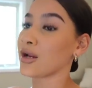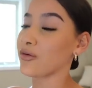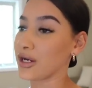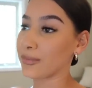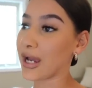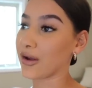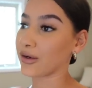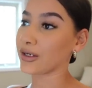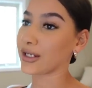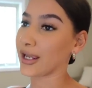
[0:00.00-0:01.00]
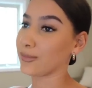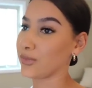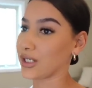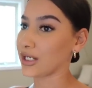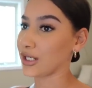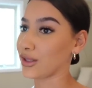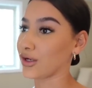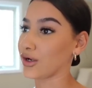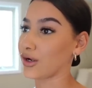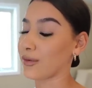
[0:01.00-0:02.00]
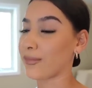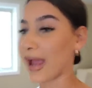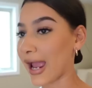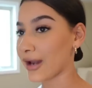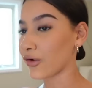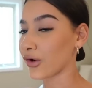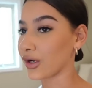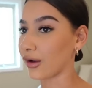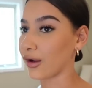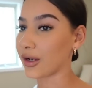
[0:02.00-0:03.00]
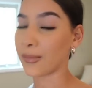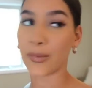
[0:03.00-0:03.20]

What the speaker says: green powder can be either bad or good,